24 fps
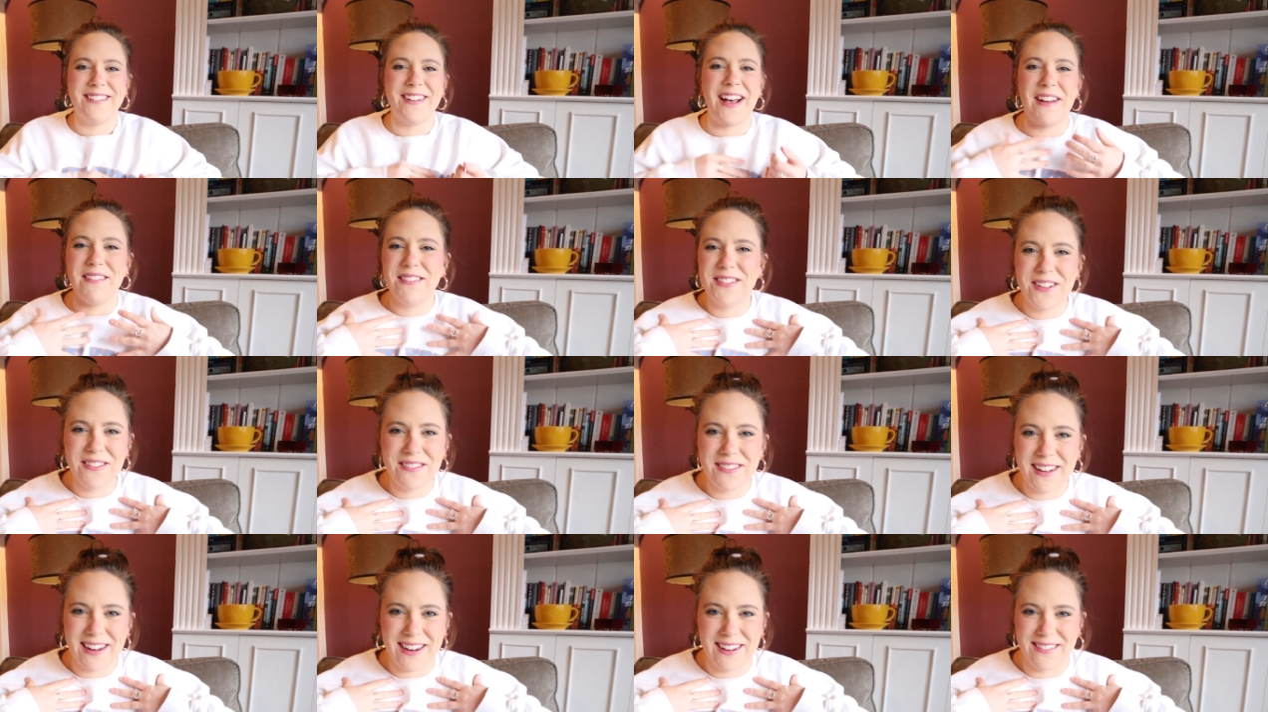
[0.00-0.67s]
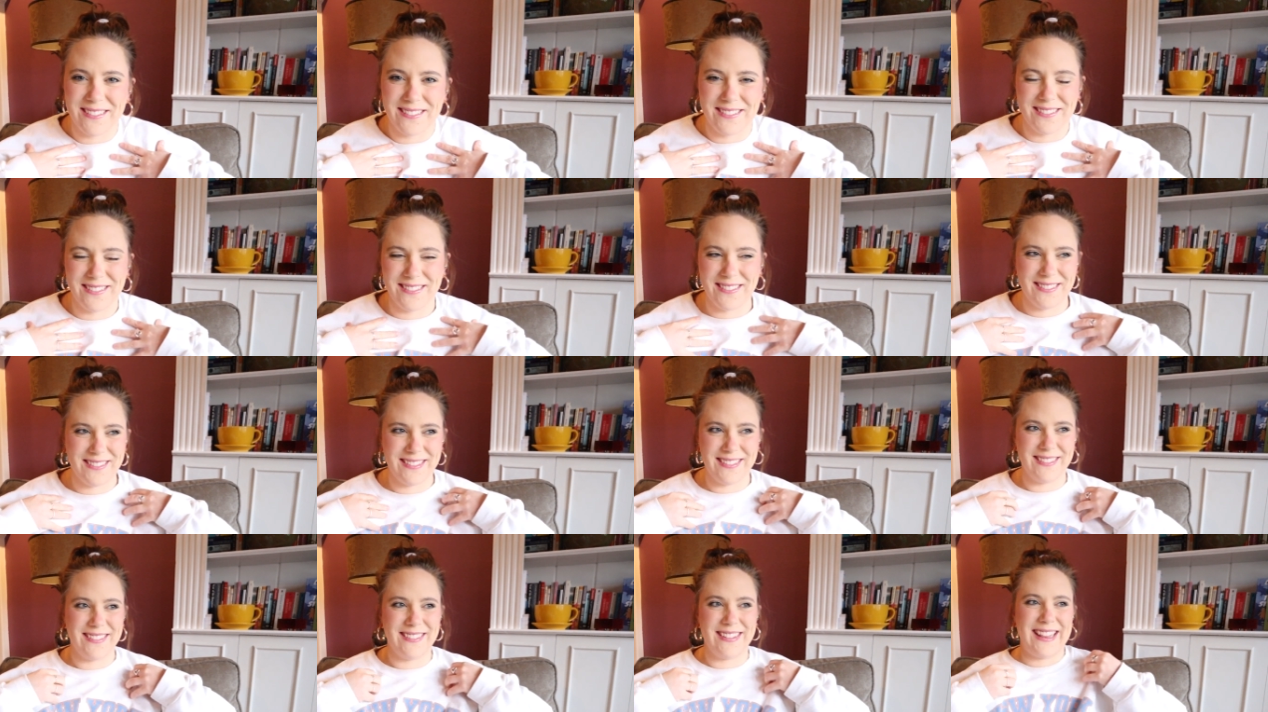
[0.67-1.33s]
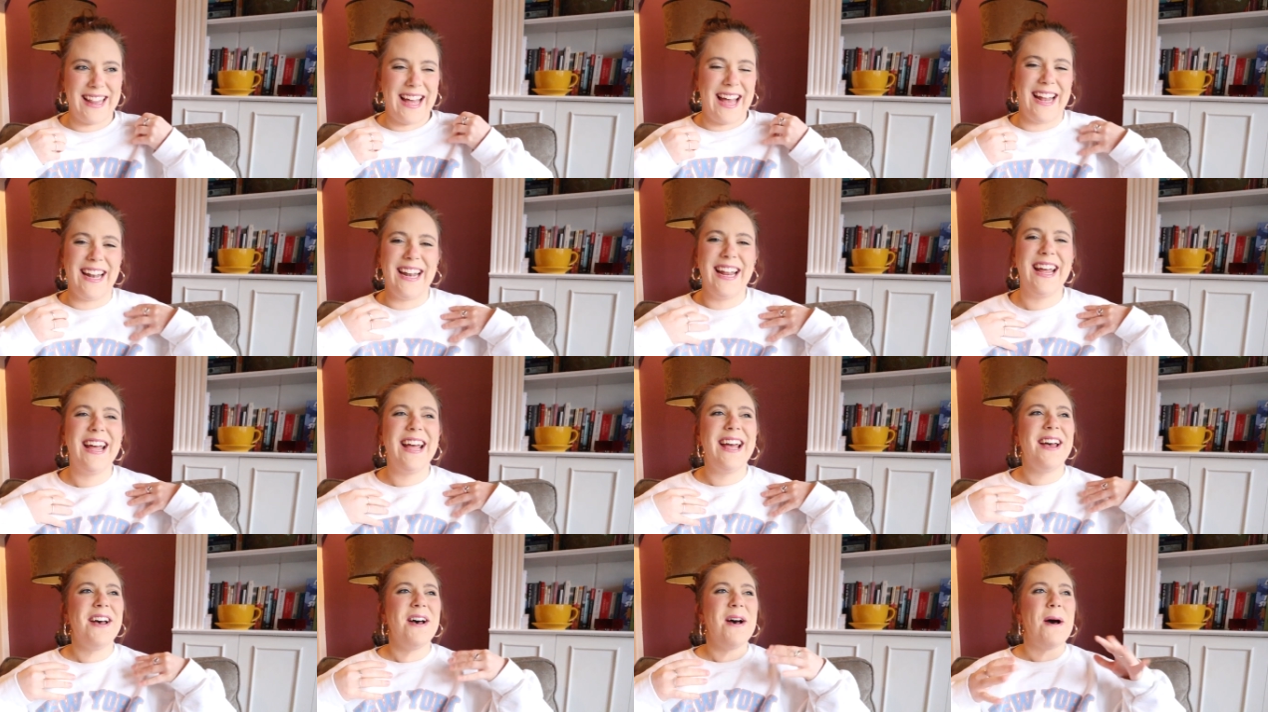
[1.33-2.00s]
I'm so funny with that,
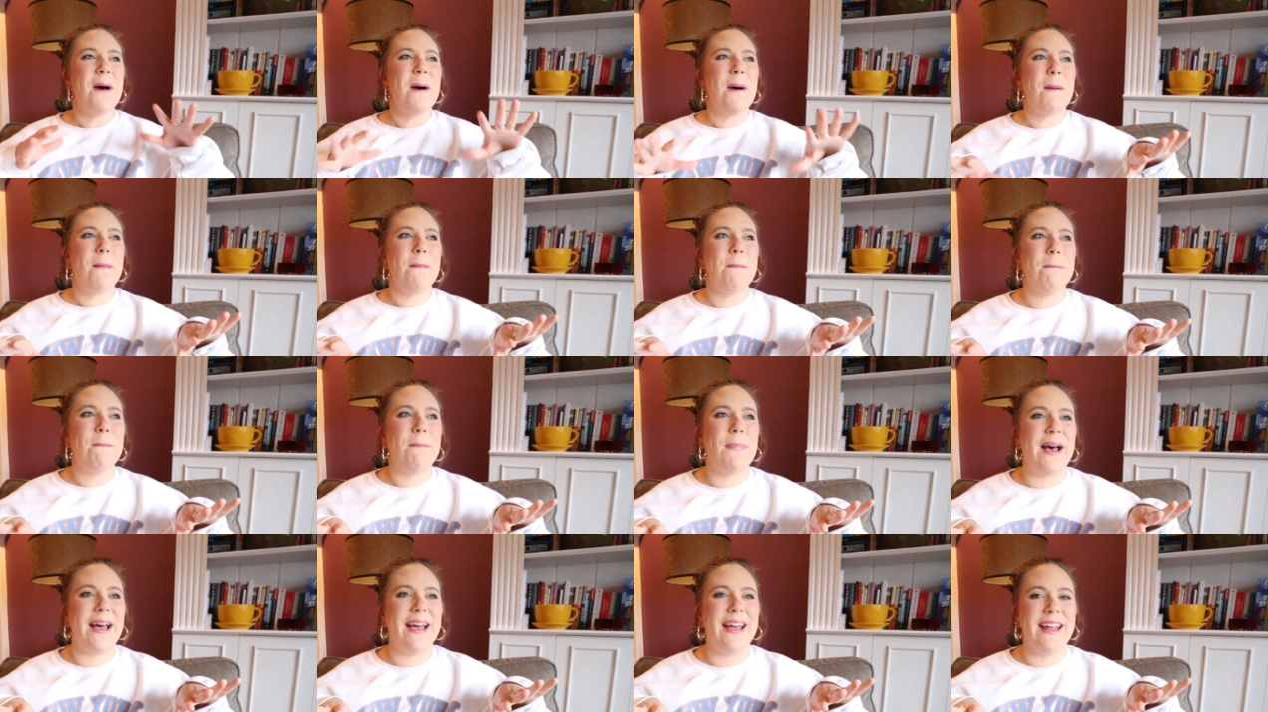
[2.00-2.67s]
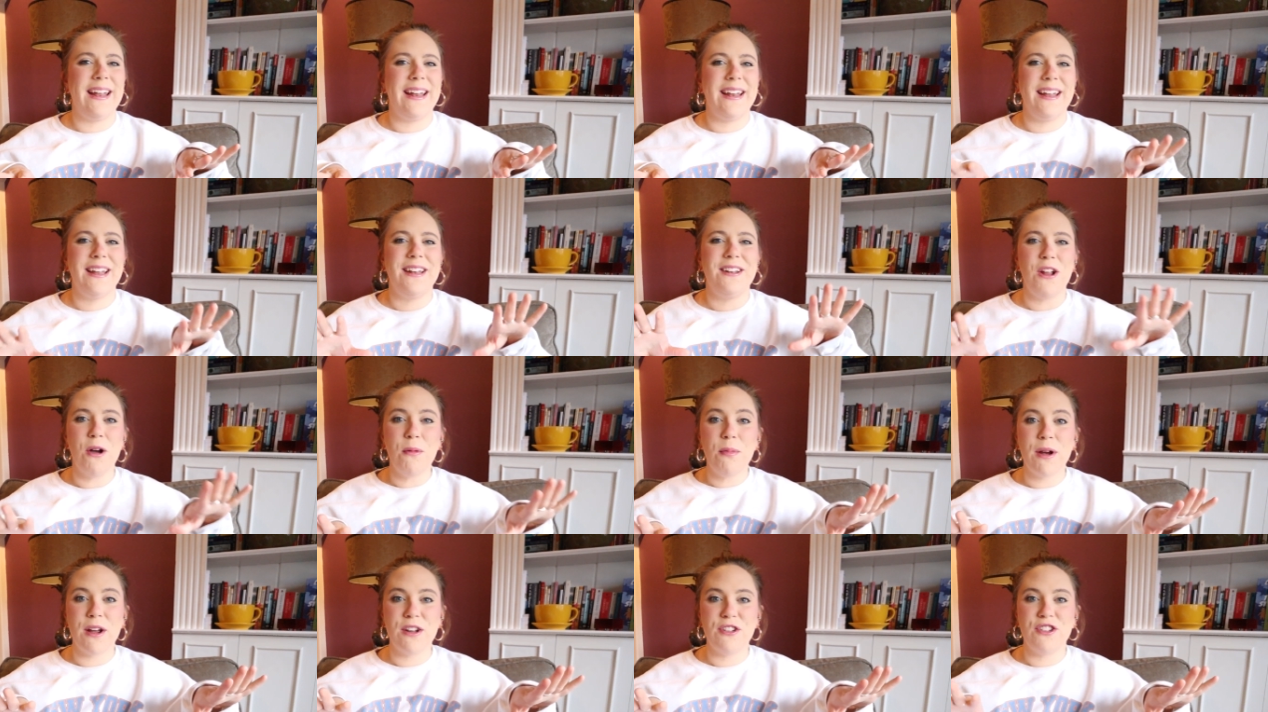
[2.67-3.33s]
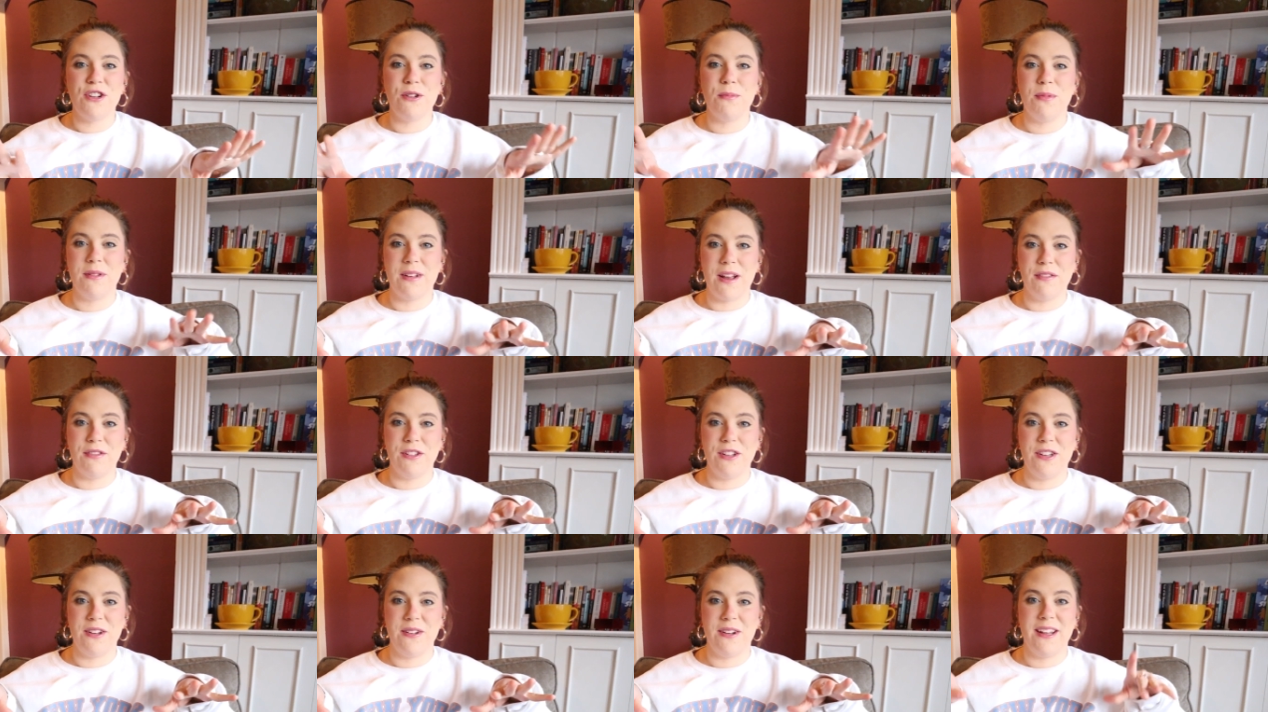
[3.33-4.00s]
but no pressure, but
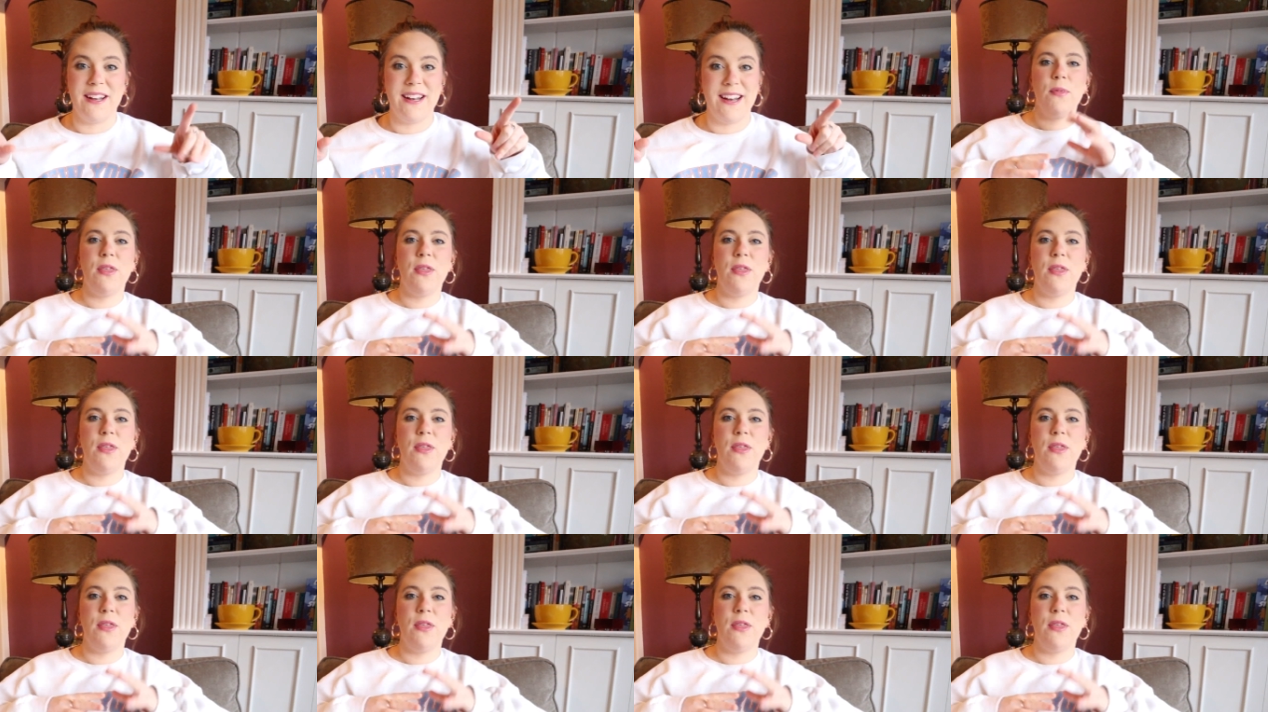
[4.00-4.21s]
definitely do it.